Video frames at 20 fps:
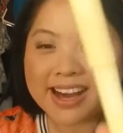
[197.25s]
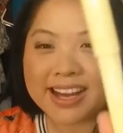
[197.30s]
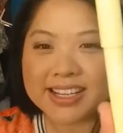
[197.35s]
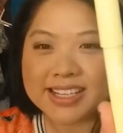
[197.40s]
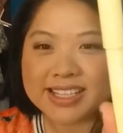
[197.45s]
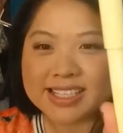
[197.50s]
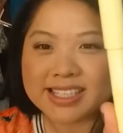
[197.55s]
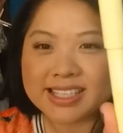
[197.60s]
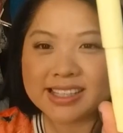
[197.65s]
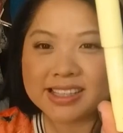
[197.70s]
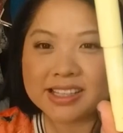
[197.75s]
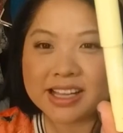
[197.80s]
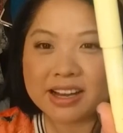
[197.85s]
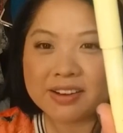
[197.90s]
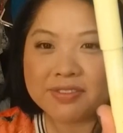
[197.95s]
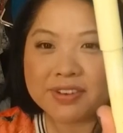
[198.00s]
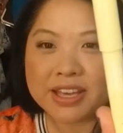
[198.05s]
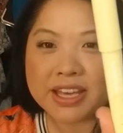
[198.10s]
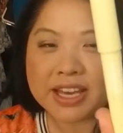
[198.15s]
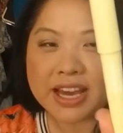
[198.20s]
I just
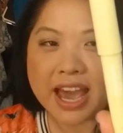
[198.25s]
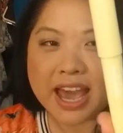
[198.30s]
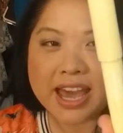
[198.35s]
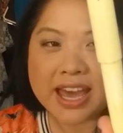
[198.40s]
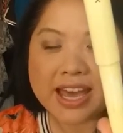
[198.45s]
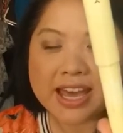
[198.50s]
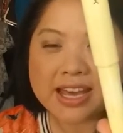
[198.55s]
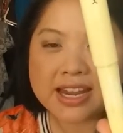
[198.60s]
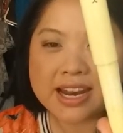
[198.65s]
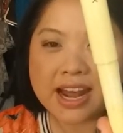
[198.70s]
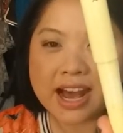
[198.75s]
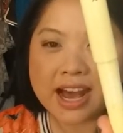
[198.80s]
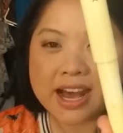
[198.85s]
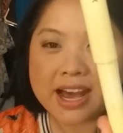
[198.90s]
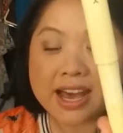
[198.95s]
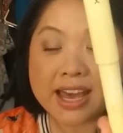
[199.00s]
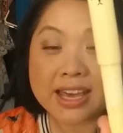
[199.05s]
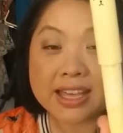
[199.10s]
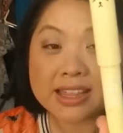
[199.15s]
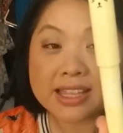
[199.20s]
love it, and
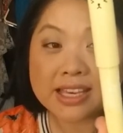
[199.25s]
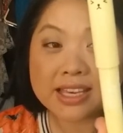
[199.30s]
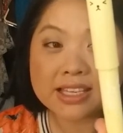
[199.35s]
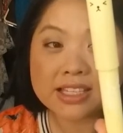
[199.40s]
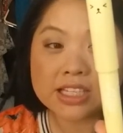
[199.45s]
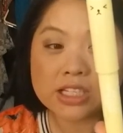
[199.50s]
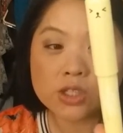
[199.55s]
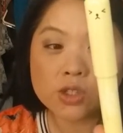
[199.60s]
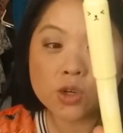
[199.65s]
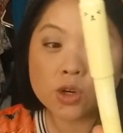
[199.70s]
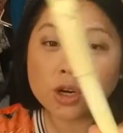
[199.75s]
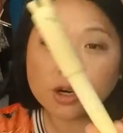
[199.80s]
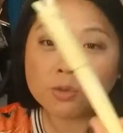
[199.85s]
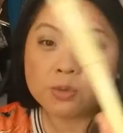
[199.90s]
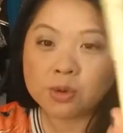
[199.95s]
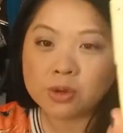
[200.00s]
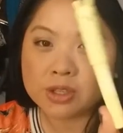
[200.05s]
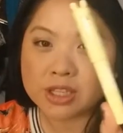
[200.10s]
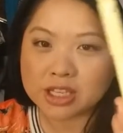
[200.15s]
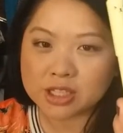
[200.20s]
I think it's
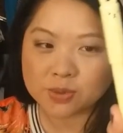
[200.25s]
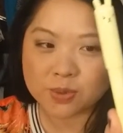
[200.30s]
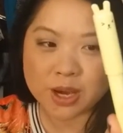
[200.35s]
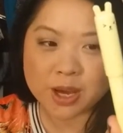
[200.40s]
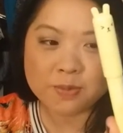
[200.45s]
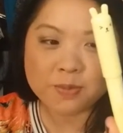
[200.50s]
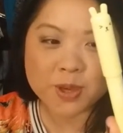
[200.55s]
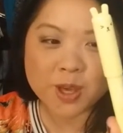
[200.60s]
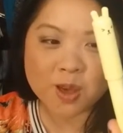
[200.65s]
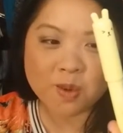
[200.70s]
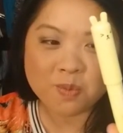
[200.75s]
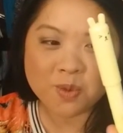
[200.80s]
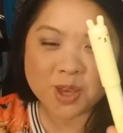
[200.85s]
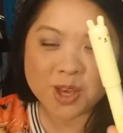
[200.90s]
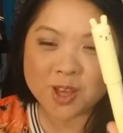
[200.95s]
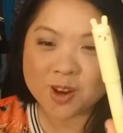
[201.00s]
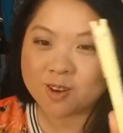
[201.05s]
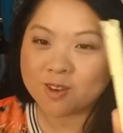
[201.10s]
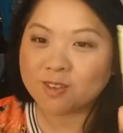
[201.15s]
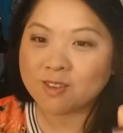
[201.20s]
adorable. That's why I'm
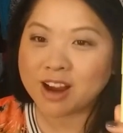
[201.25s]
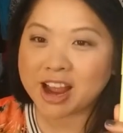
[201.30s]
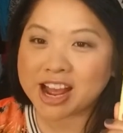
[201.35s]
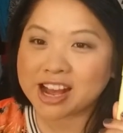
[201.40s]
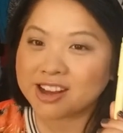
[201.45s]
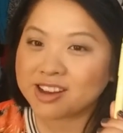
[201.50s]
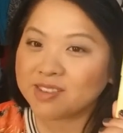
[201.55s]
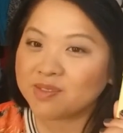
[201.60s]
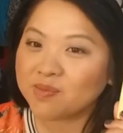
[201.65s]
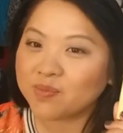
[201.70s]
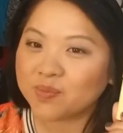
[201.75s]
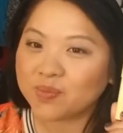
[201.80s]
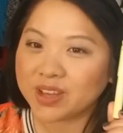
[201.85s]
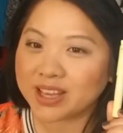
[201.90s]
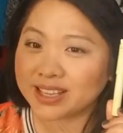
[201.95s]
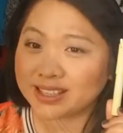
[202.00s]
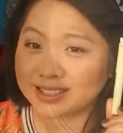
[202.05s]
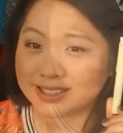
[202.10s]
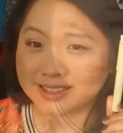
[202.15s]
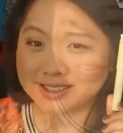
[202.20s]
keeping it around.
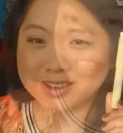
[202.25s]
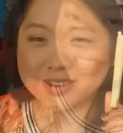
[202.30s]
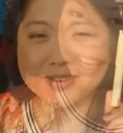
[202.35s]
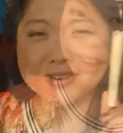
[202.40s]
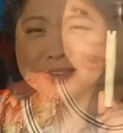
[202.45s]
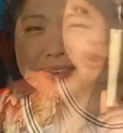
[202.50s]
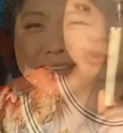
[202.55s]
Next, so I